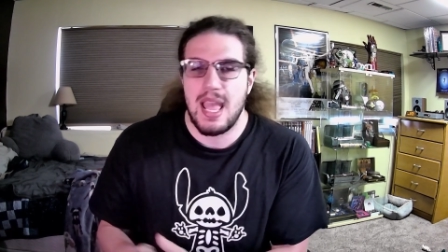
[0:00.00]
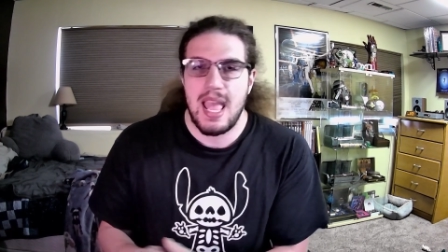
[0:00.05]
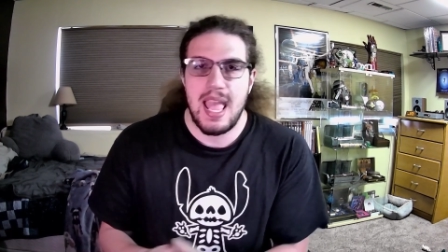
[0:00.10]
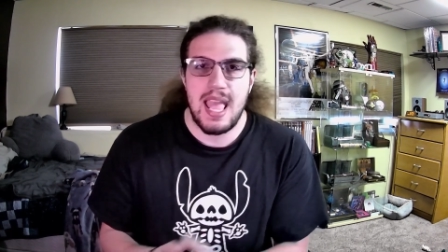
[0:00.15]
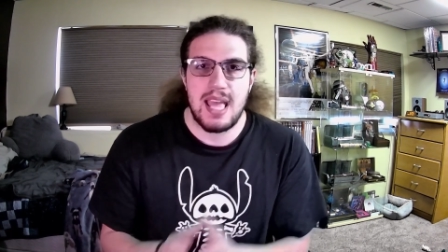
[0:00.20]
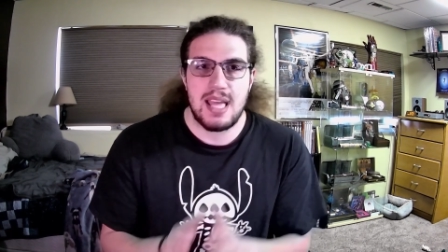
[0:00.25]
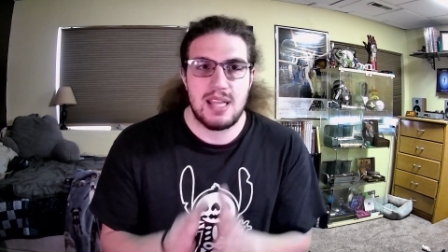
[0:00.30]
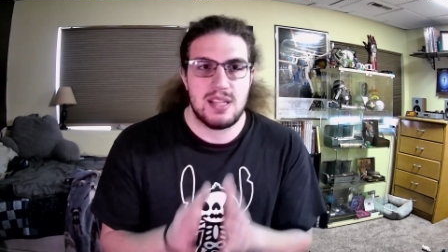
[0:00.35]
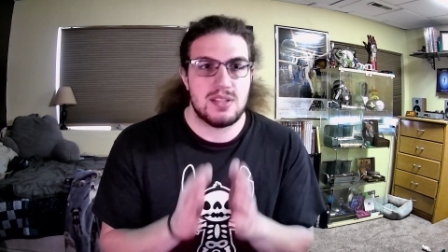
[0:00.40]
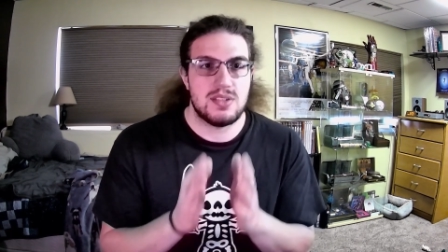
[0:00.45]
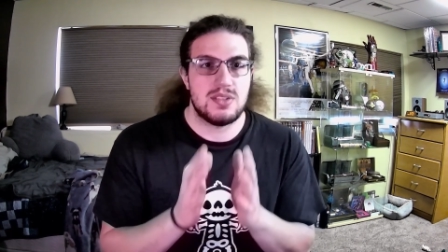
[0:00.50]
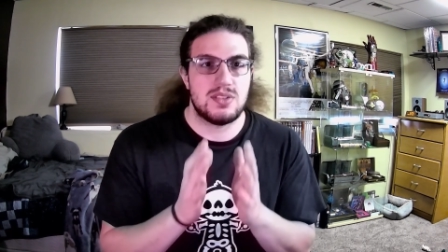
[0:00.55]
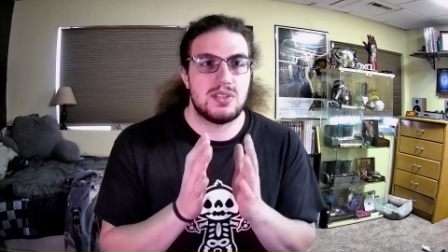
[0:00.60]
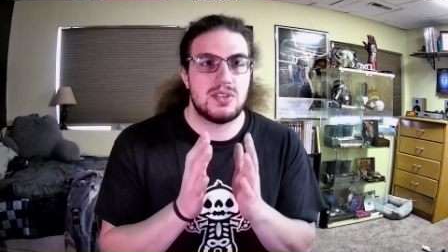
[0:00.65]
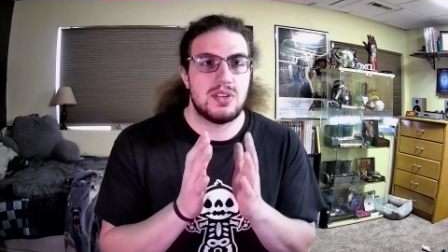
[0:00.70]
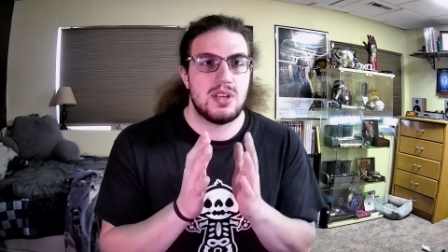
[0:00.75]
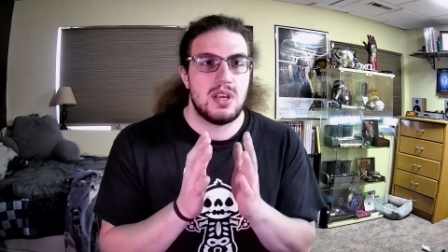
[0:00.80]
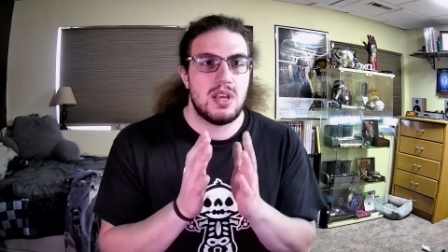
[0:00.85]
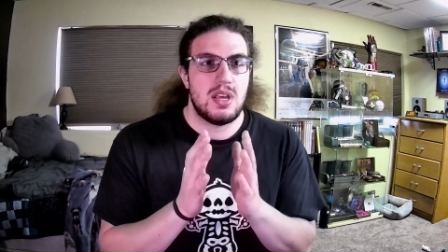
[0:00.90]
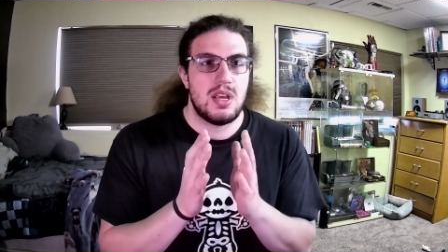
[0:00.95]
And
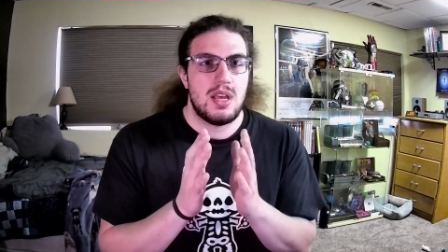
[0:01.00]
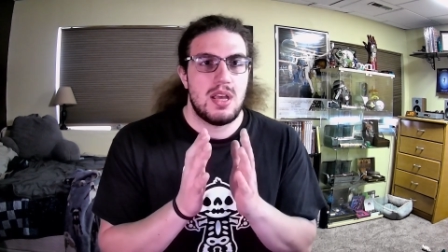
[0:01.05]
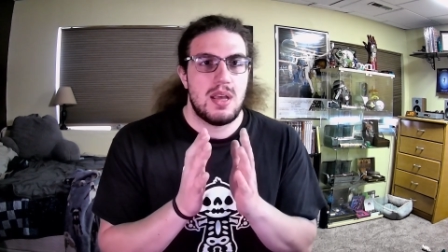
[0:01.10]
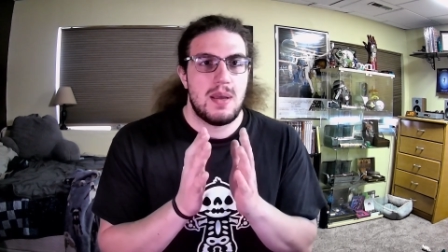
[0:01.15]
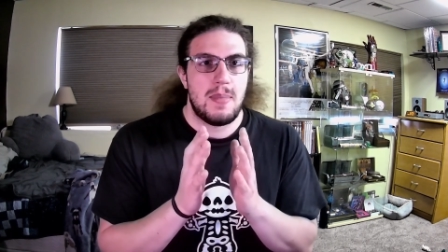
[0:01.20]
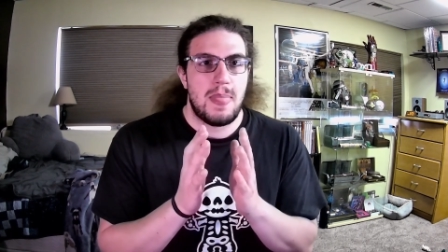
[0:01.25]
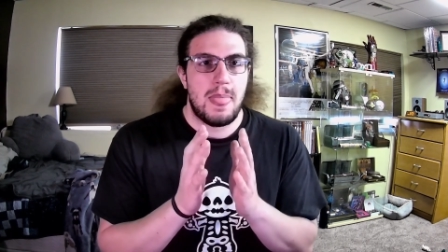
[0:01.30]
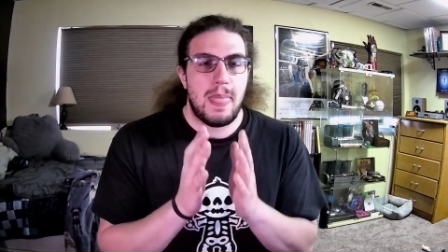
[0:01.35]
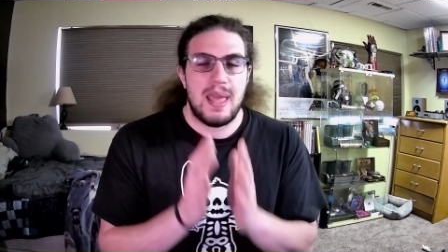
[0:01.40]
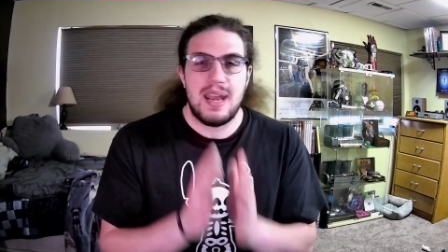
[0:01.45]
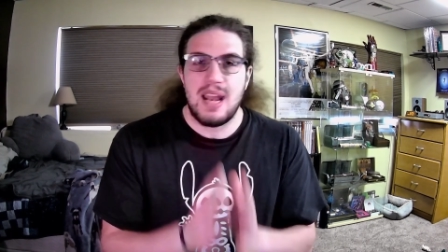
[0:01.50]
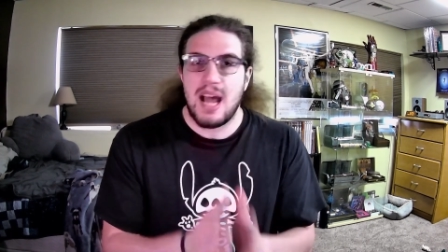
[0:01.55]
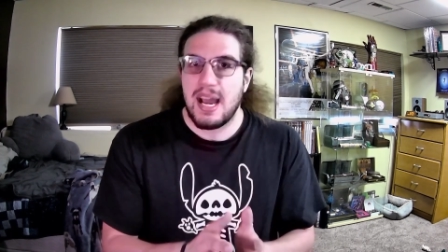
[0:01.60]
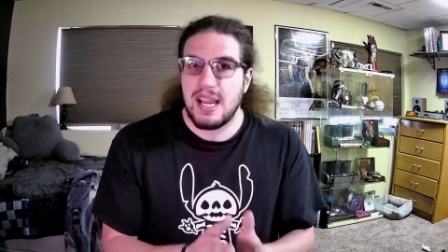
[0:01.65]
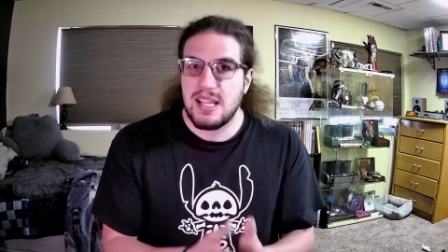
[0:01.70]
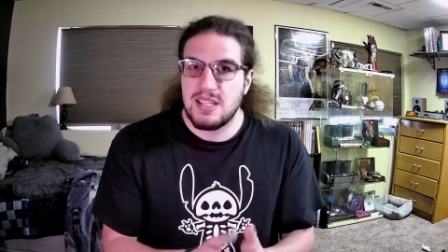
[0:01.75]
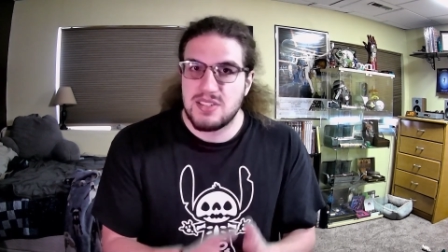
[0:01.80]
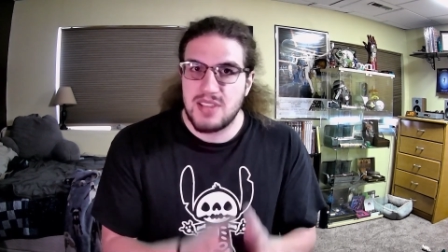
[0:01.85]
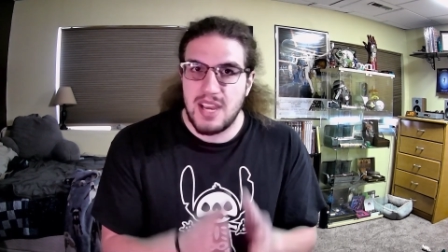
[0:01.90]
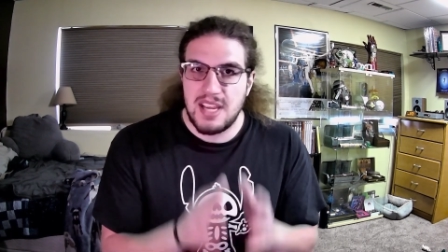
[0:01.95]
in
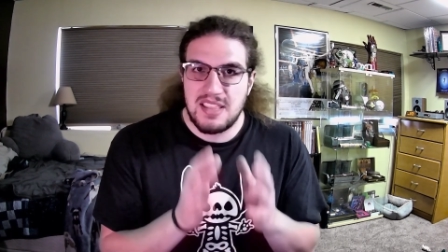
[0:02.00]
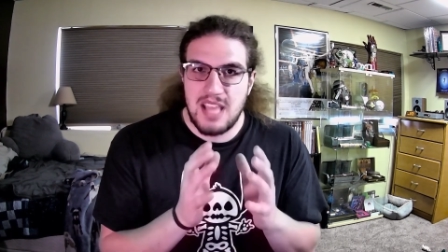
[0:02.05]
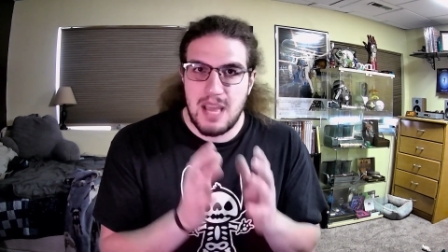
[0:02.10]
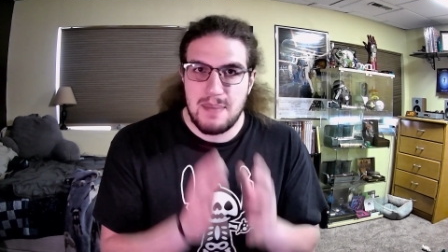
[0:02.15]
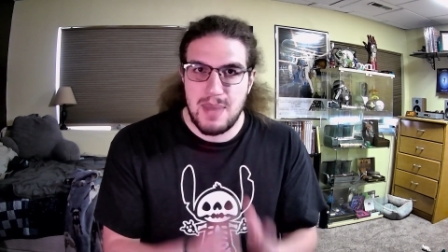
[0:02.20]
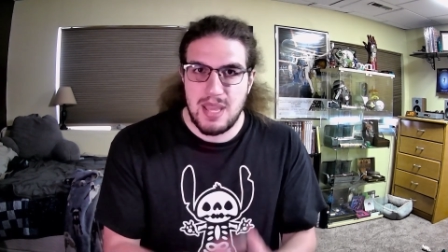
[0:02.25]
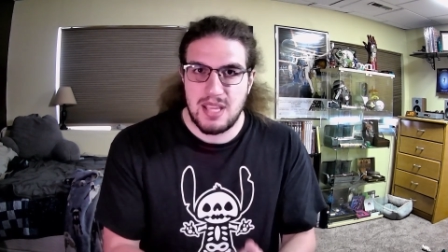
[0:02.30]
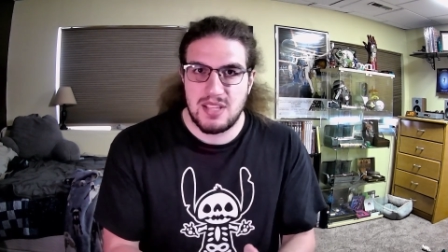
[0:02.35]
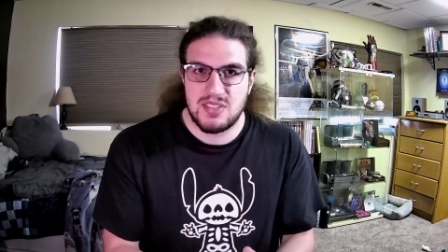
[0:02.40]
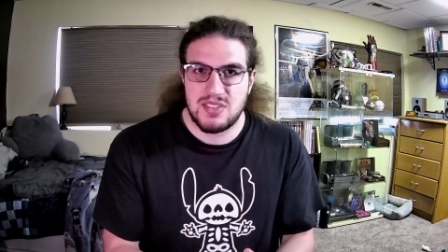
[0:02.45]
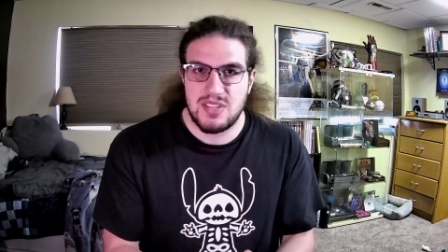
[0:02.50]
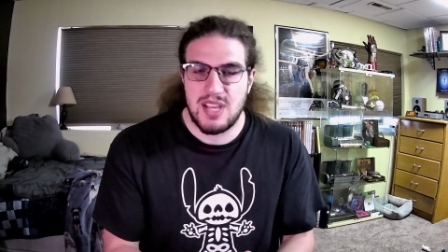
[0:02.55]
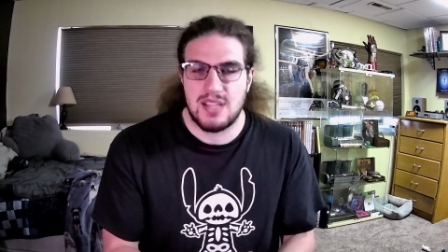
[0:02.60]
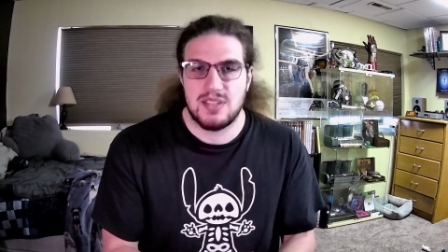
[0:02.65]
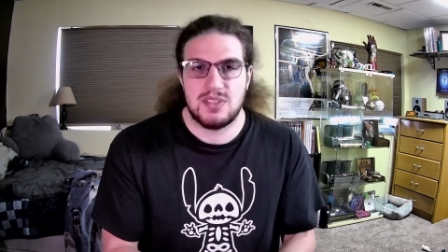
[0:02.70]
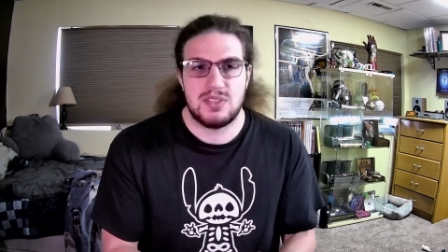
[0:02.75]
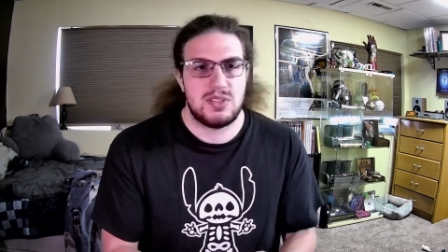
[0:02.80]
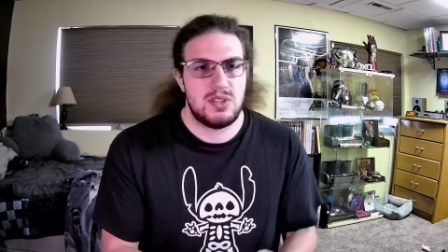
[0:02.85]
hindsight, that makes sense.